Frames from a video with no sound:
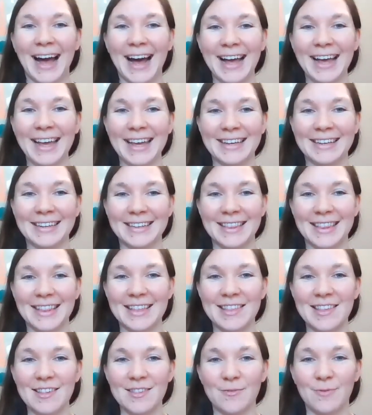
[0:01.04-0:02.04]
Hi,
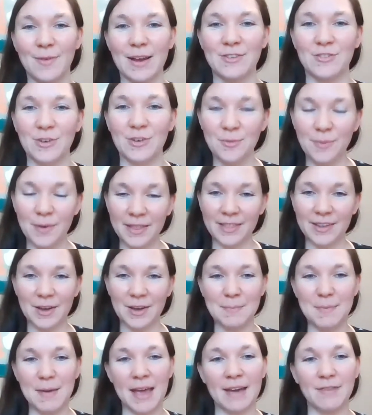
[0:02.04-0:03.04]
this is Rachel with
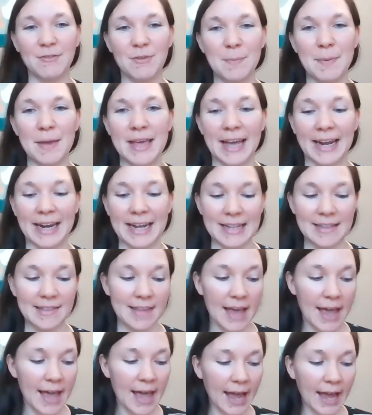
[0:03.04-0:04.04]
Good Behavior
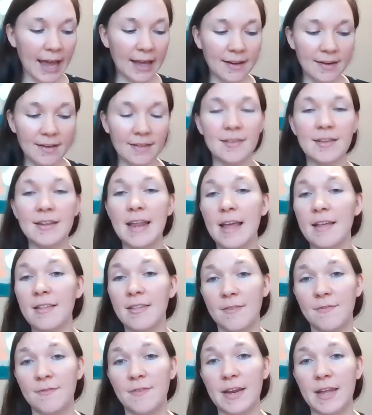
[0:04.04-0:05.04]
Beginnings, and today's
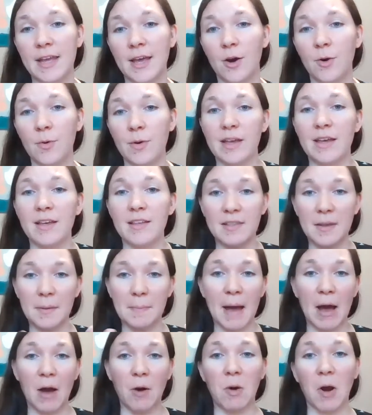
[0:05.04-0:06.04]
video is
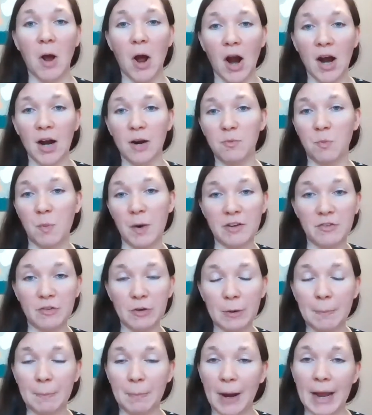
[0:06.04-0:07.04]
about our
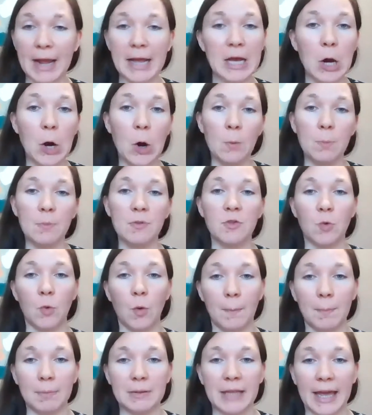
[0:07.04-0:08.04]
winter break
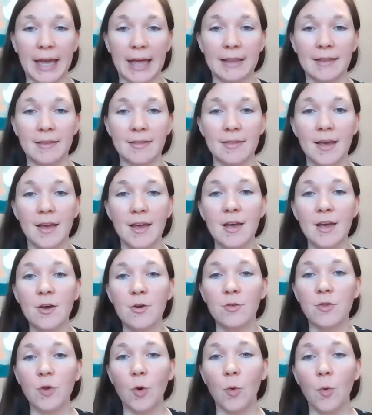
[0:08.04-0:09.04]
homeschool plans.
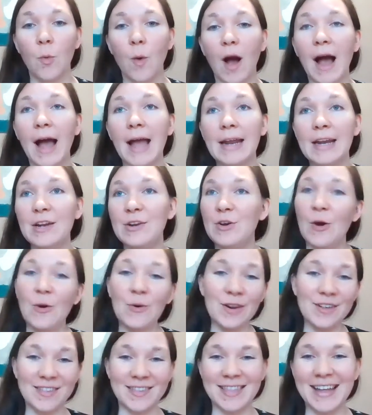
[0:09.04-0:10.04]
So I
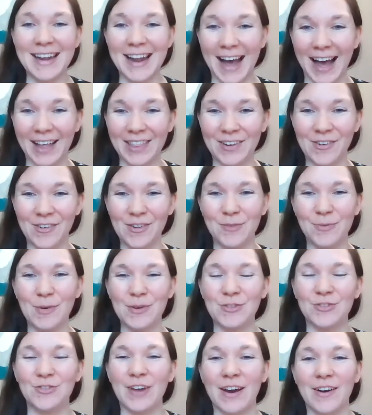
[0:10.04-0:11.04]
noticed that others
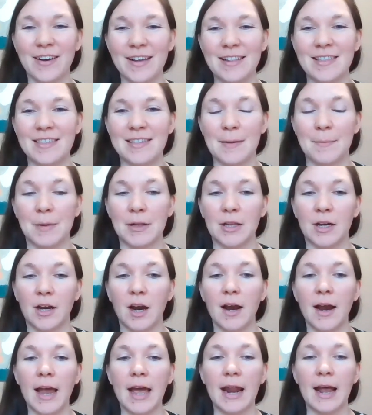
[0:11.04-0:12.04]
were sharing
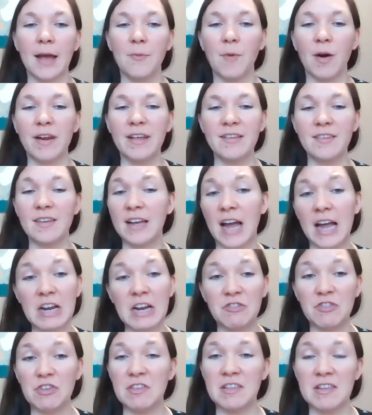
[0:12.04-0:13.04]
similar, and I wanted to kind
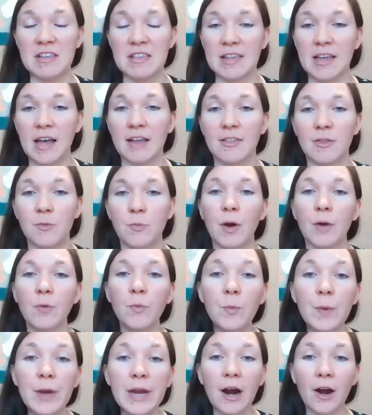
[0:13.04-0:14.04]
of just discuss
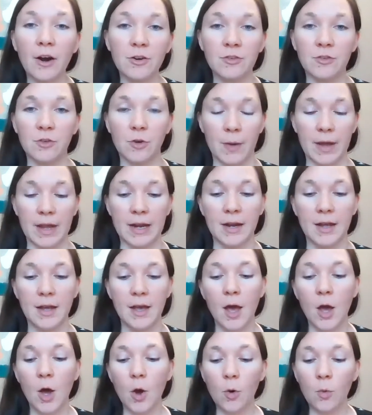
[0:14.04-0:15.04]
what we are doing.
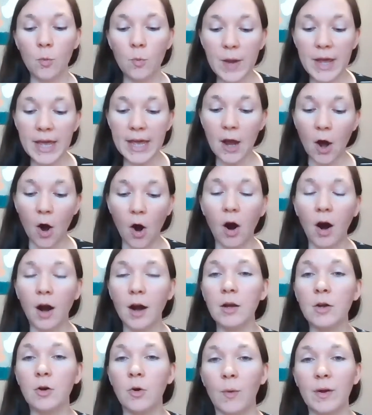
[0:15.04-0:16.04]
We
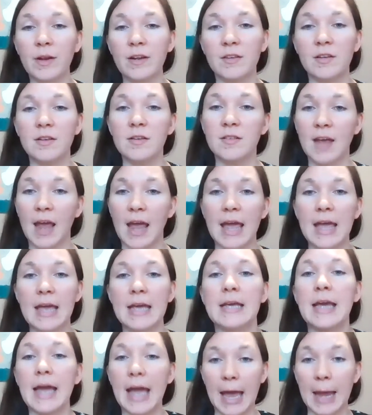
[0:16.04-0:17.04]
are going to
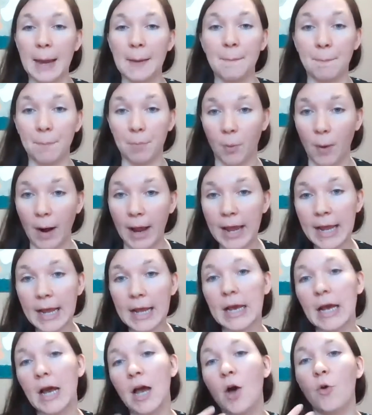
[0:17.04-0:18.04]
take a
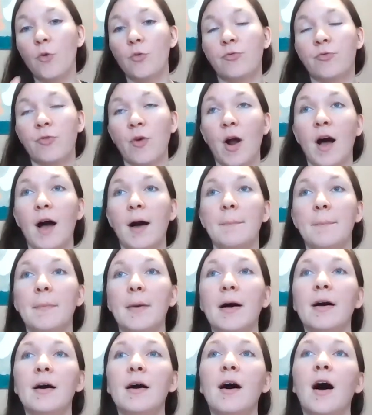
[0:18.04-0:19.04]
break
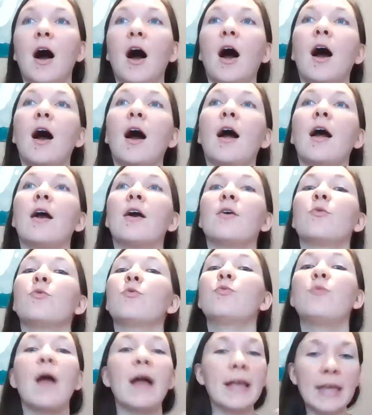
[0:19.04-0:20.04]
from our
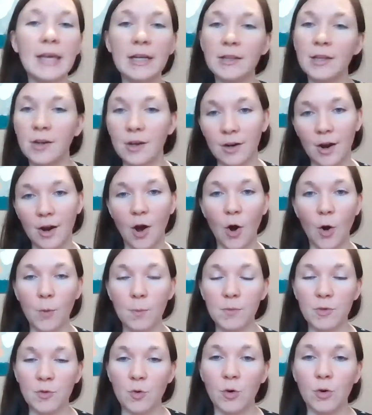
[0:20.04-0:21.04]
regular
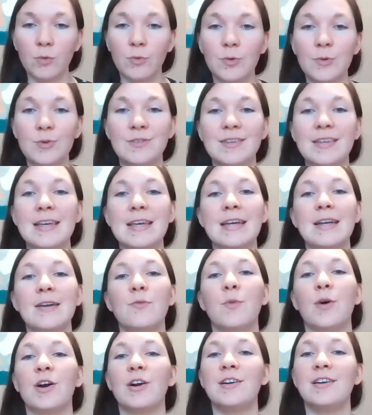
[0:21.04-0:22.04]
homeschool
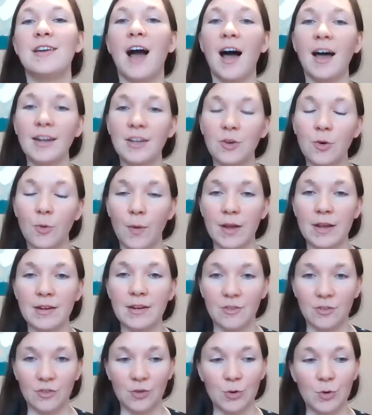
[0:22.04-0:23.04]
routine. We're not
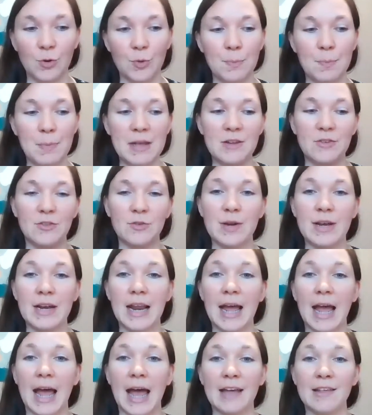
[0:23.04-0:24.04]
going to be
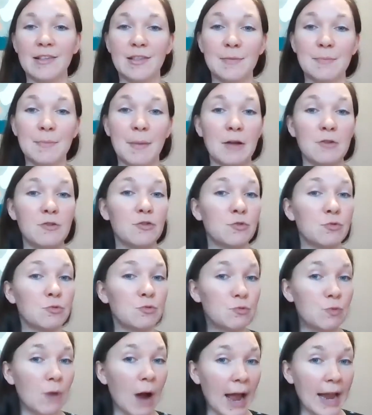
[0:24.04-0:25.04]
doing as much
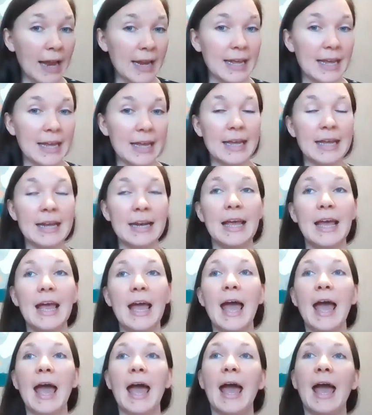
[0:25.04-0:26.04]
writing
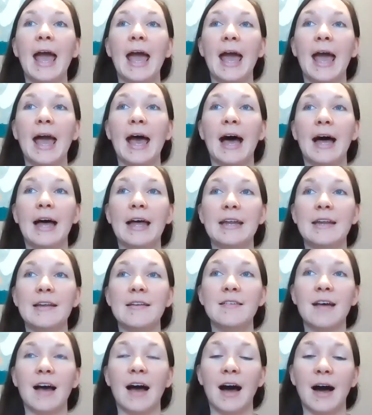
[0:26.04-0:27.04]

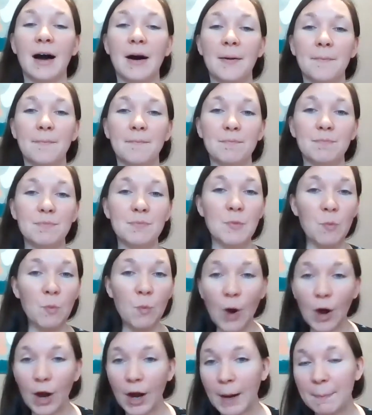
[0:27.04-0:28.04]
and um,
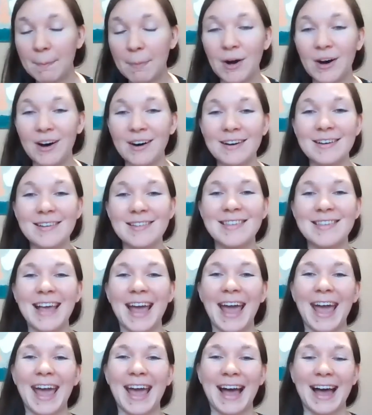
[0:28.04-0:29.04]
workbooks
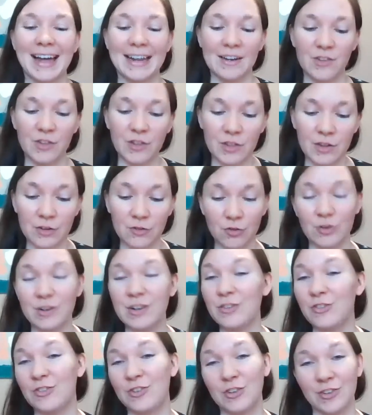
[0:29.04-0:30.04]
and the
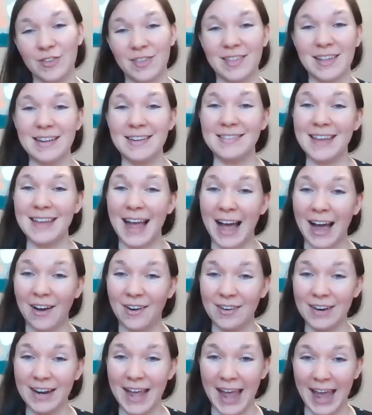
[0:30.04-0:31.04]
traditional sit
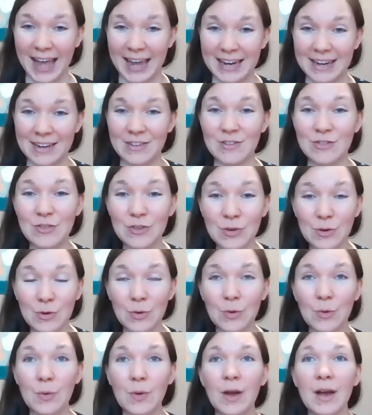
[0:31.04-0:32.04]
down and
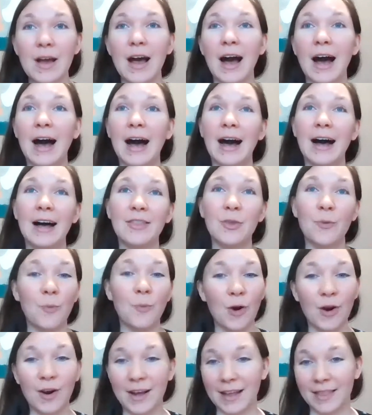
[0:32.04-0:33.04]
do uh, the
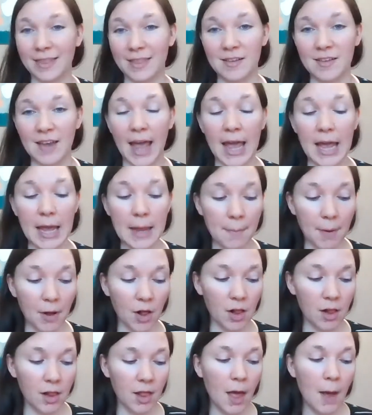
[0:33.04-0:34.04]
work at the
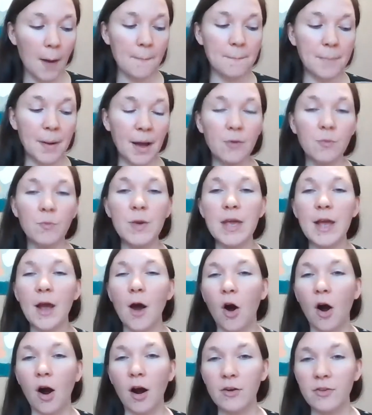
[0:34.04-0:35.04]
table, but we
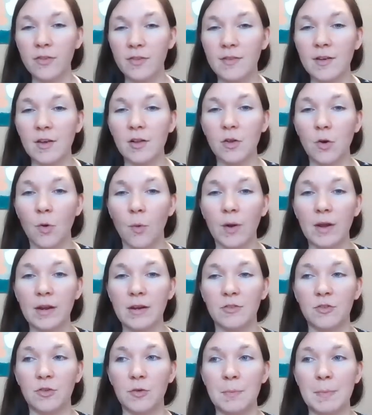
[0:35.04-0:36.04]
are still
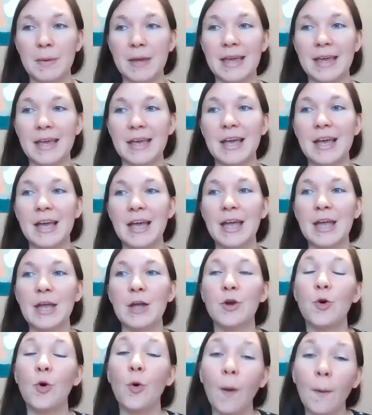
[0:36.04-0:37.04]
going to be
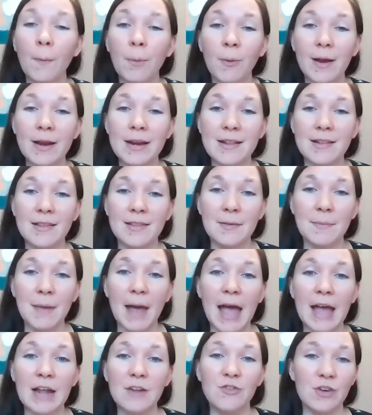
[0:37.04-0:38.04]
incorporating some
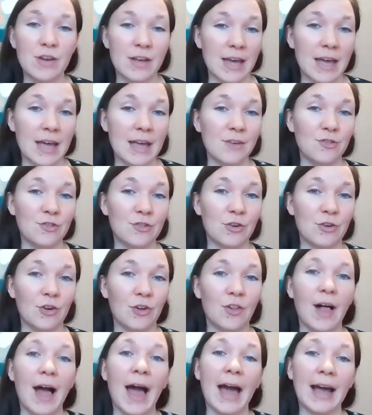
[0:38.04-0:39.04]

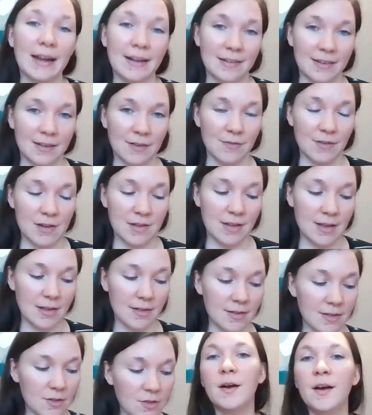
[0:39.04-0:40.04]
educational
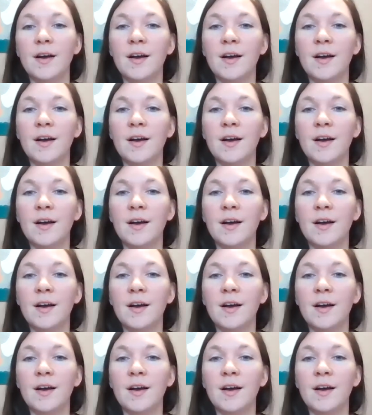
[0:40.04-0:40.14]
activities.